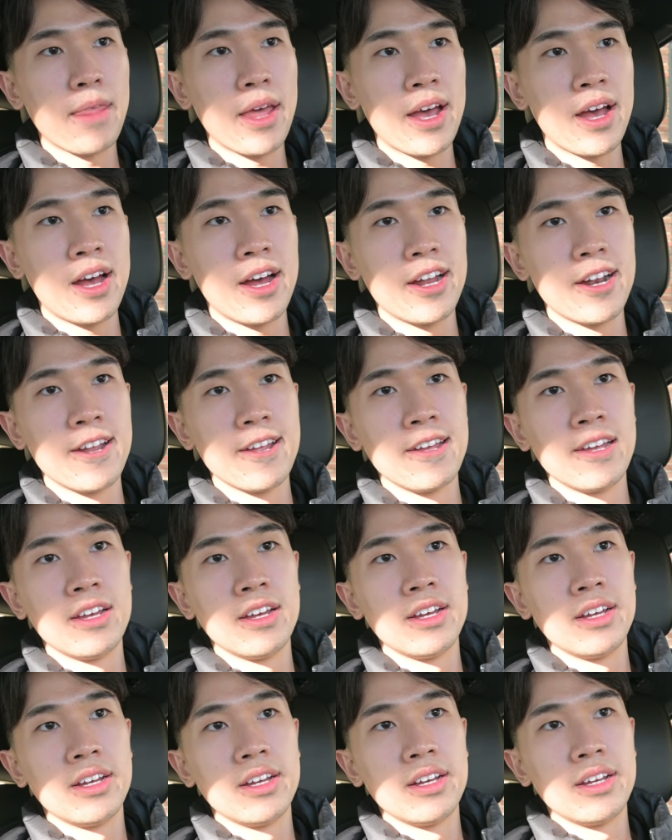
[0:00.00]
And
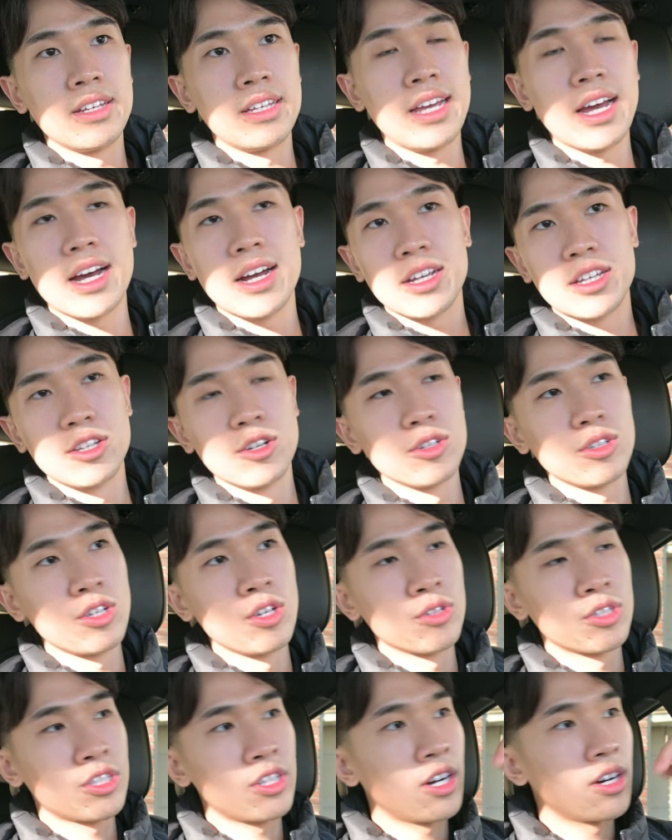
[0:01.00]
yeah, you'll
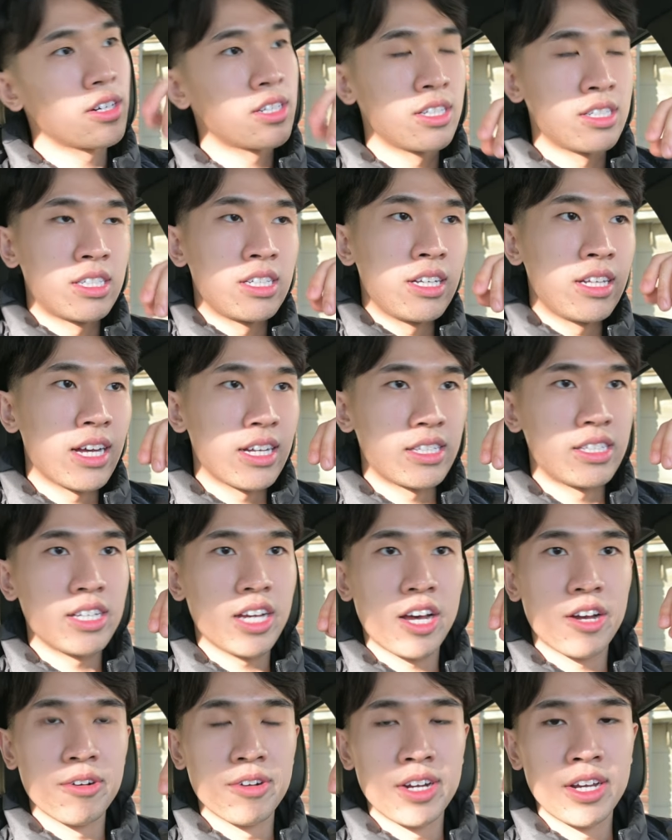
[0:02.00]
you'll start to see that
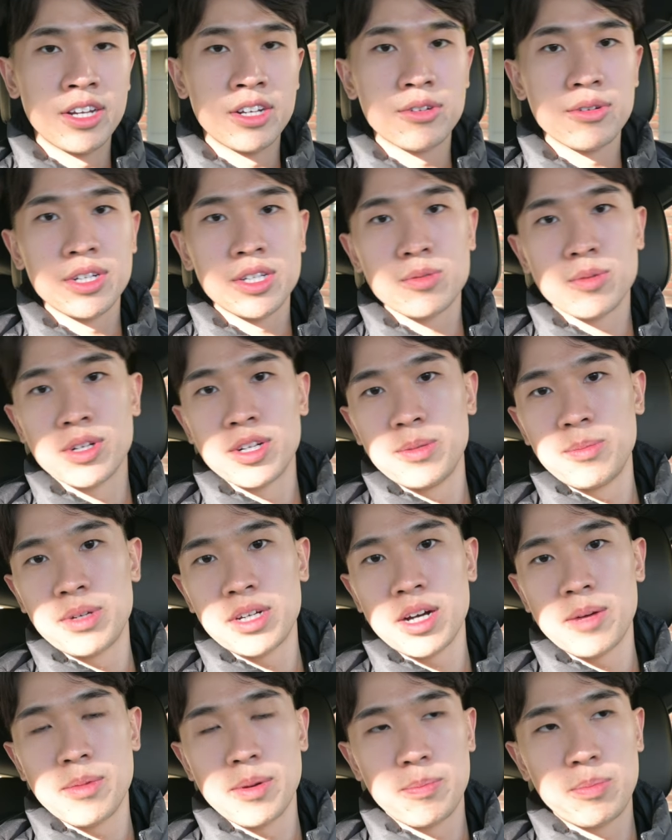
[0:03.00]
salary increase when you
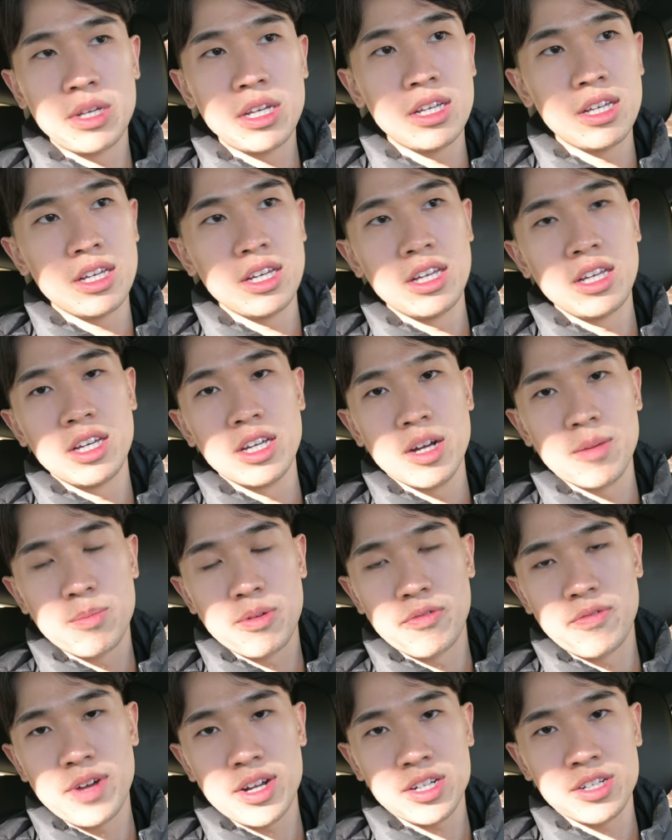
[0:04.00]
become a P E, a
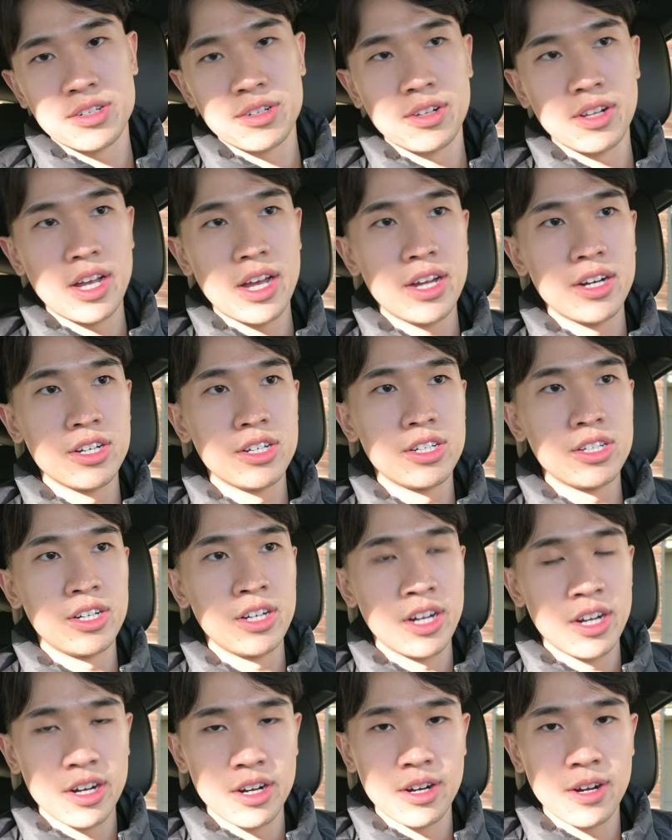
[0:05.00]
professional
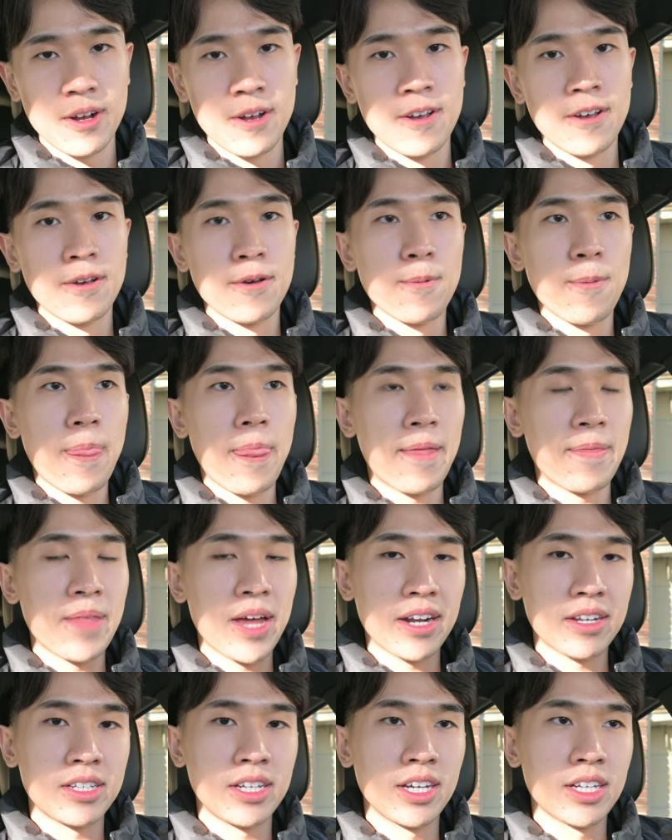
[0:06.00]
engineer. And
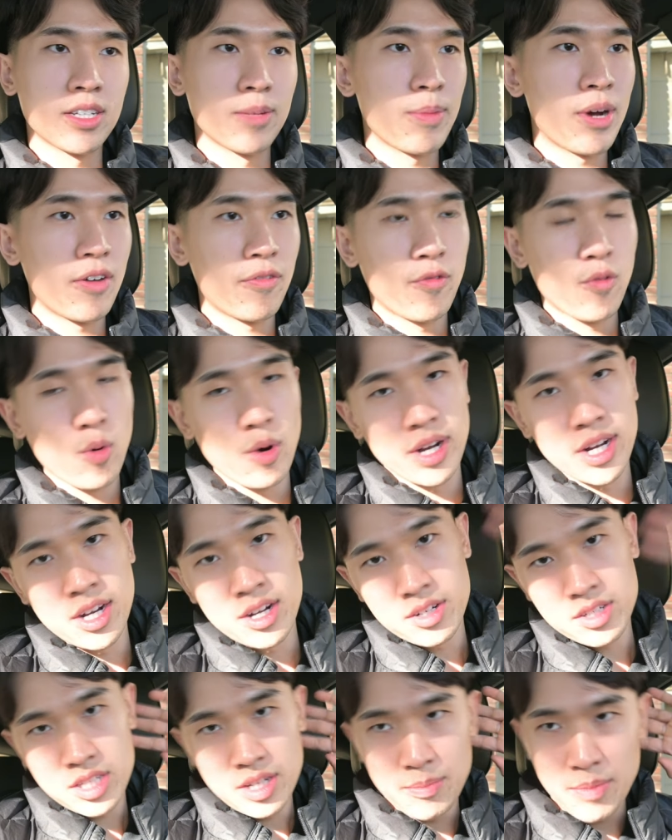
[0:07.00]
that takes about four
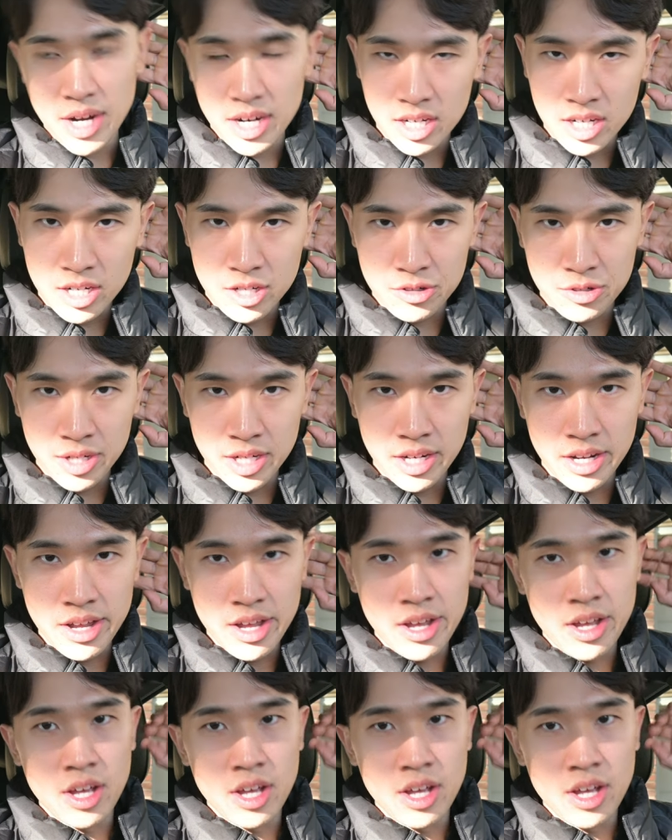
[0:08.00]
years in my country.